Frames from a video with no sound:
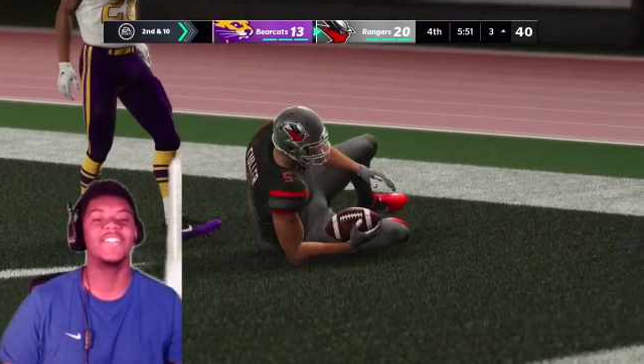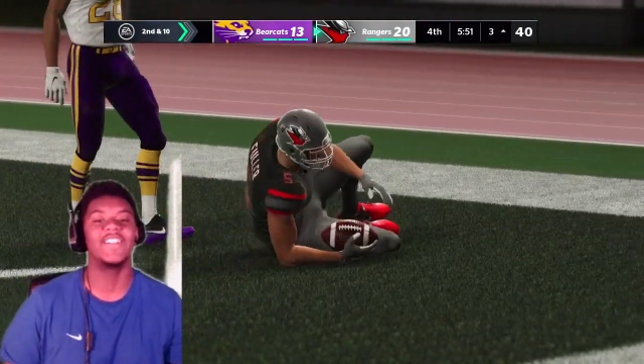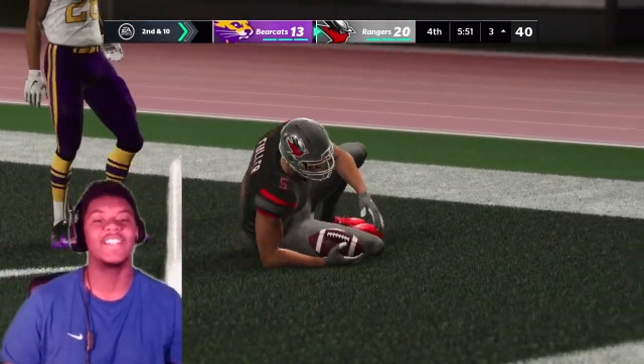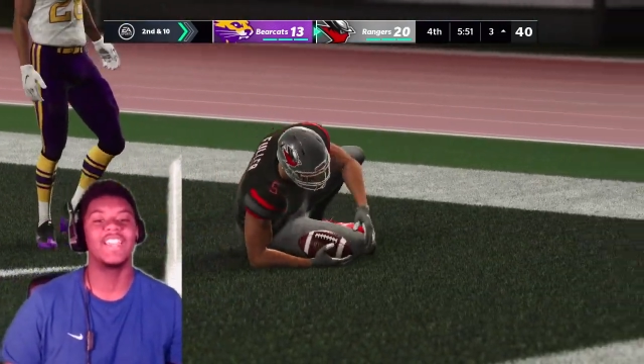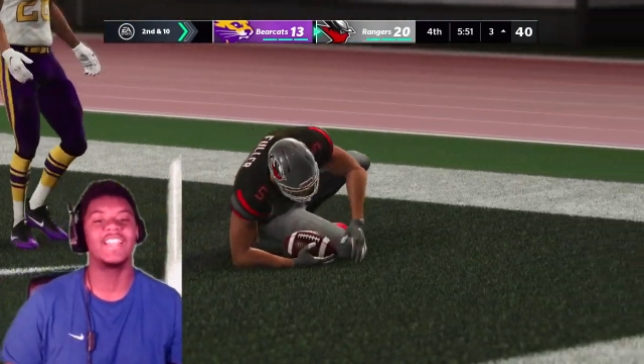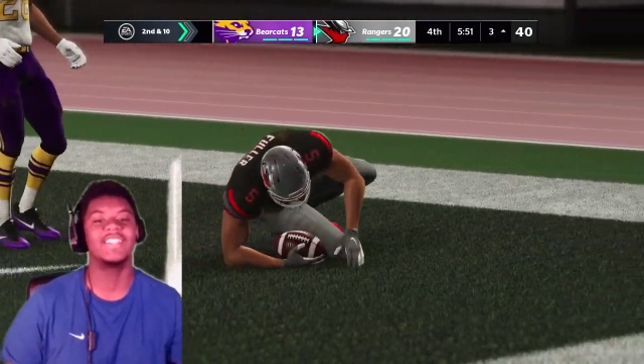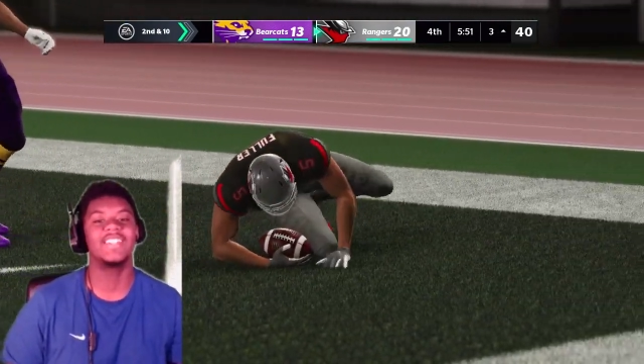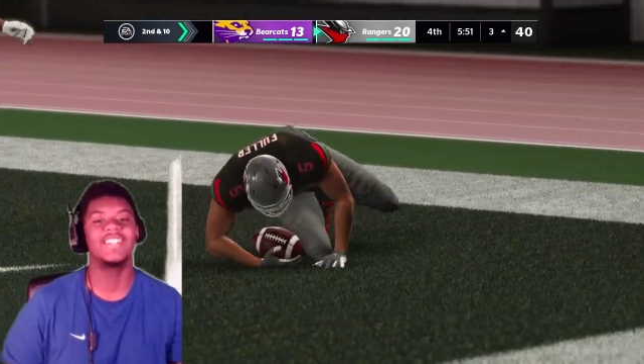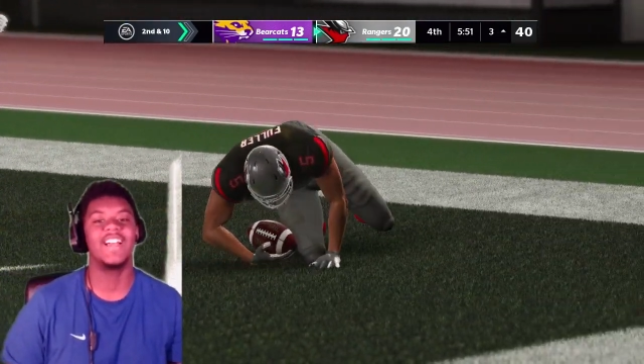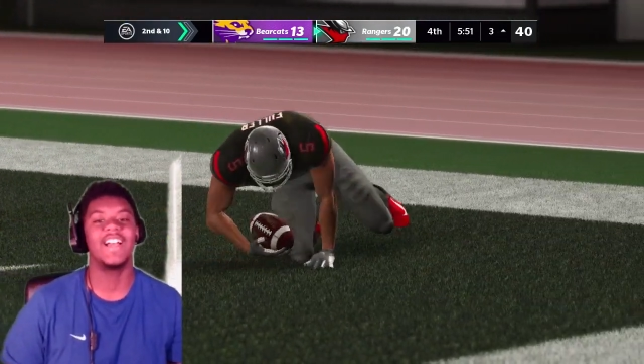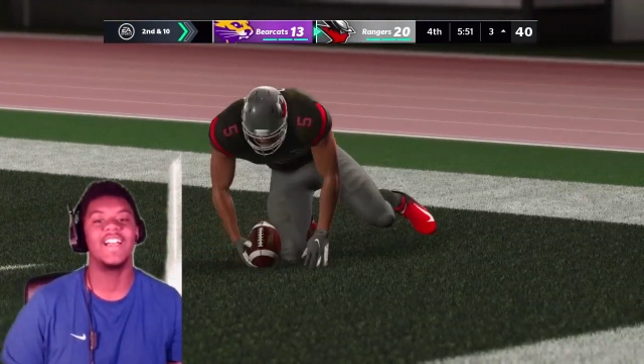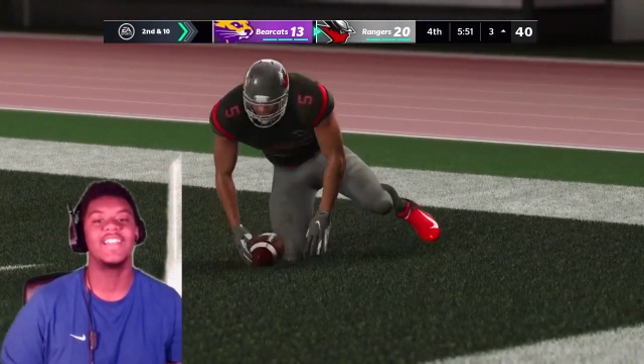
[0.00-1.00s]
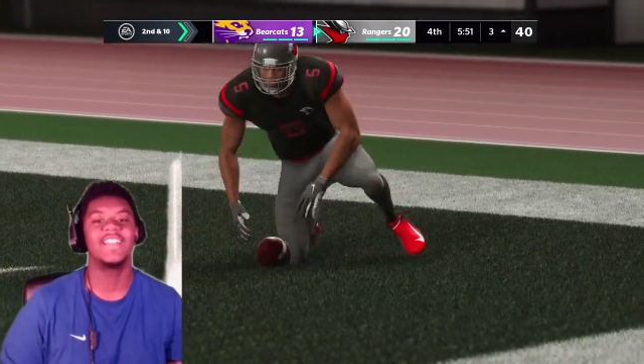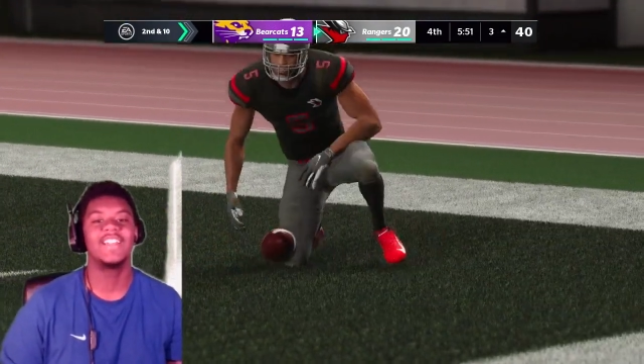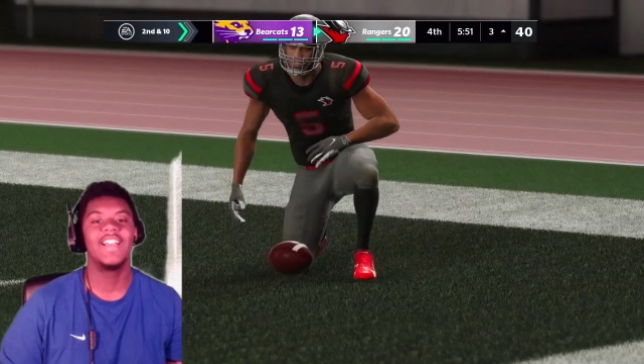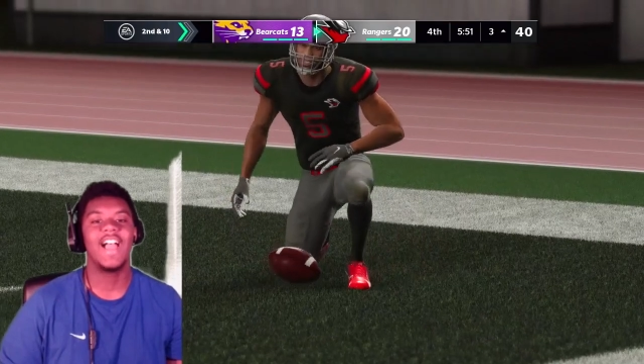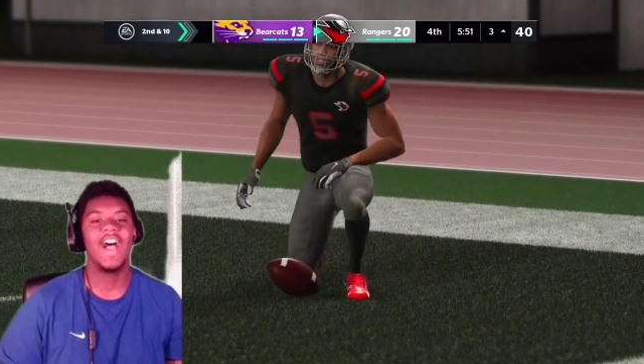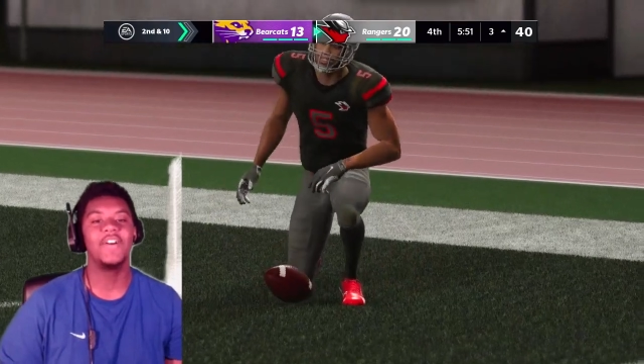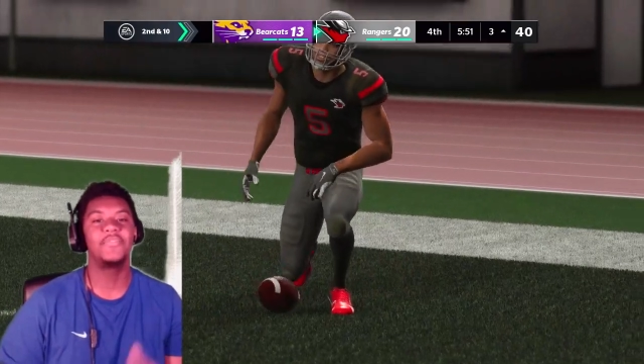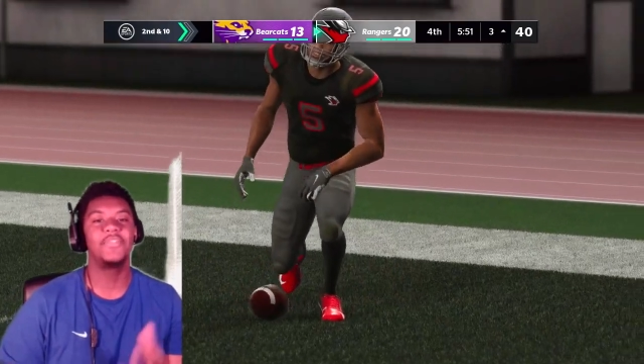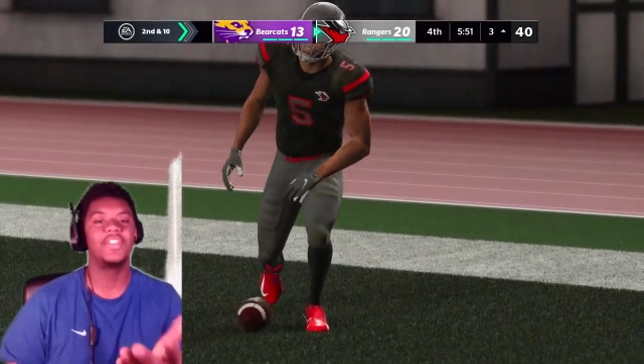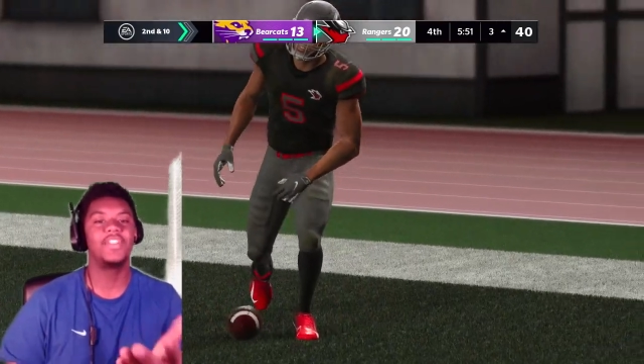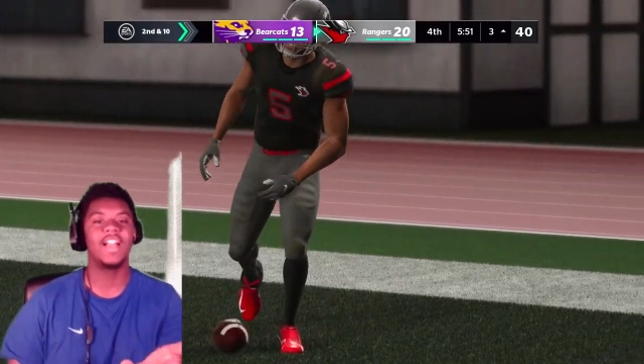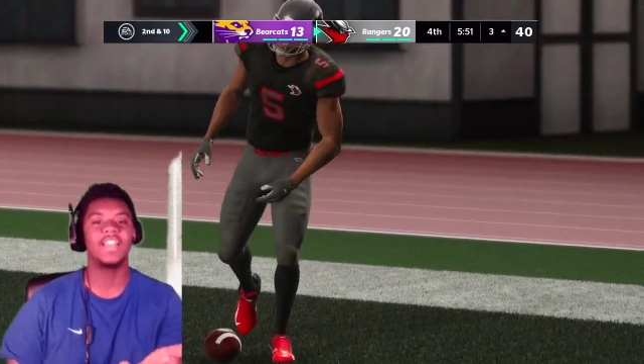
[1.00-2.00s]
was going to catch it or not. How
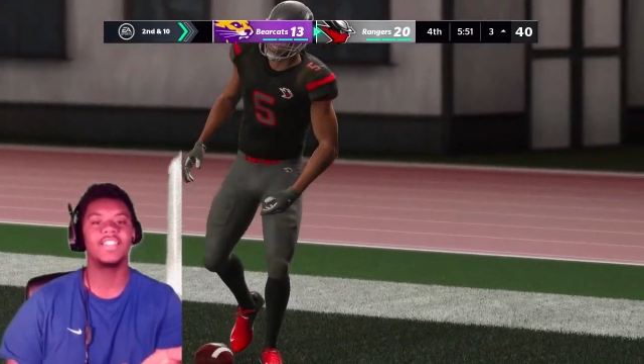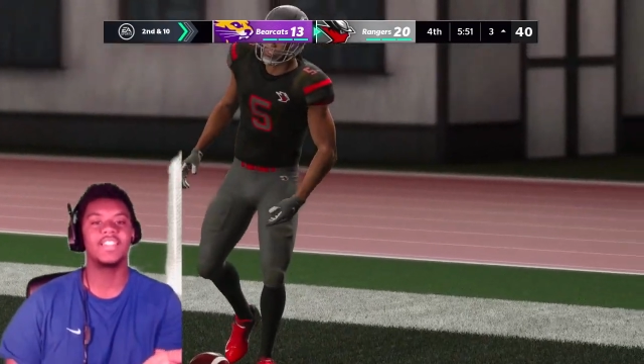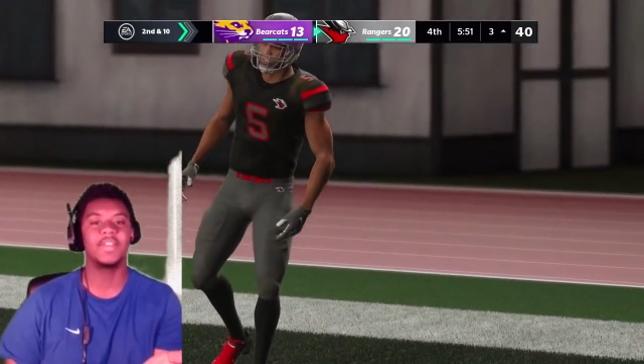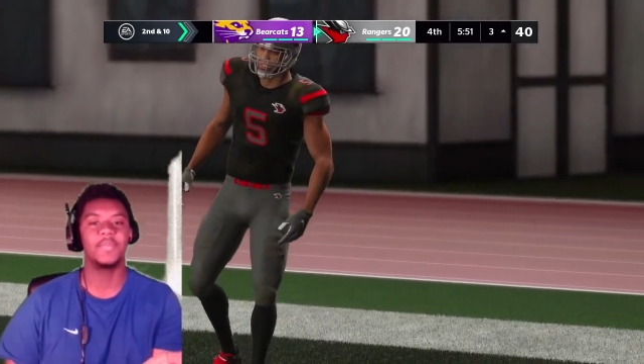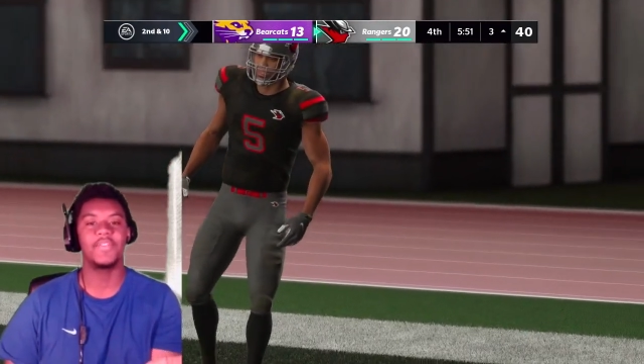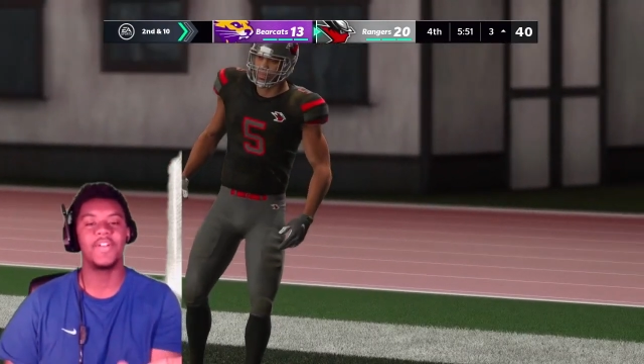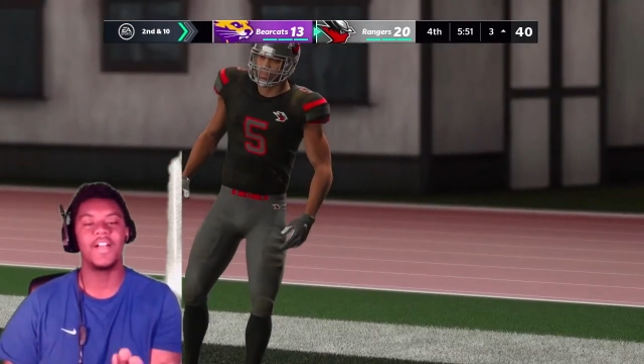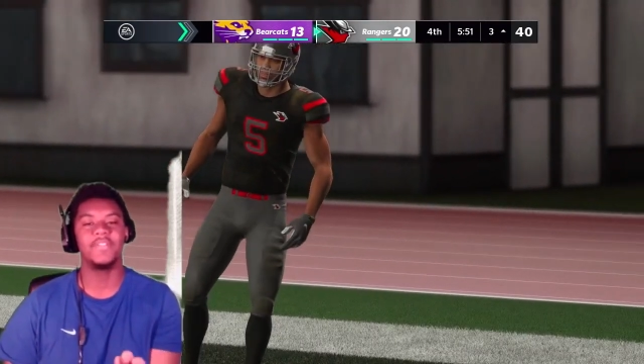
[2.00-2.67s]
Fuller got the number 5